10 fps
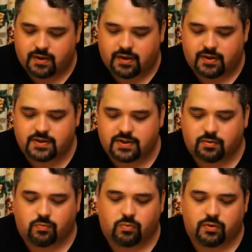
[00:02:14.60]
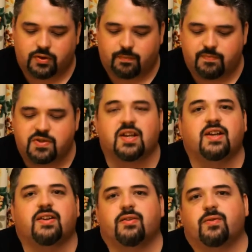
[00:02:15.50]
it's got the
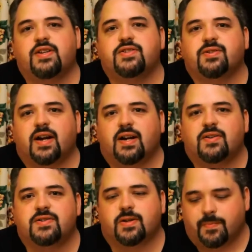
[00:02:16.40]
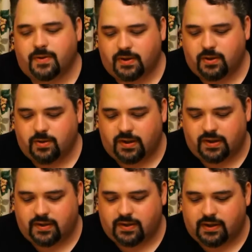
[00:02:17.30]
cycling racetrack or something that you
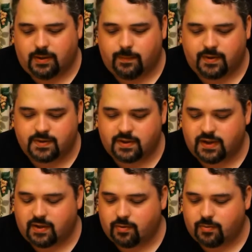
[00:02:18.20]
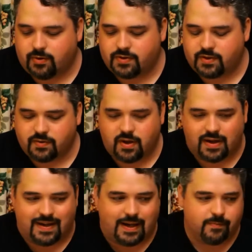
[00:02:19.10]
get in the Olympics. I can't remember, there's
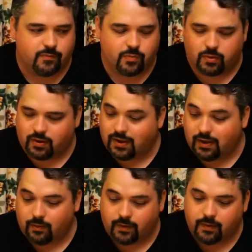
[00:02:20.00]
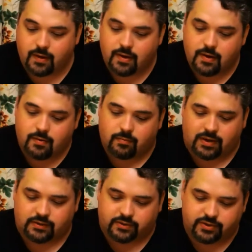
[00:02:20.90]
a name for it. Anyway,
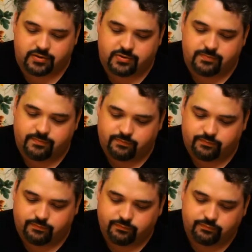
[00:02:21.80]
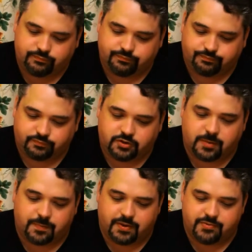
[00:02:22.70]
Radler Drome.
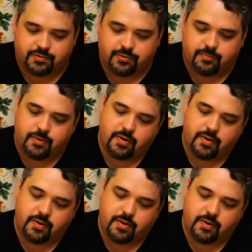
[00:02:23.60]
Something Drome.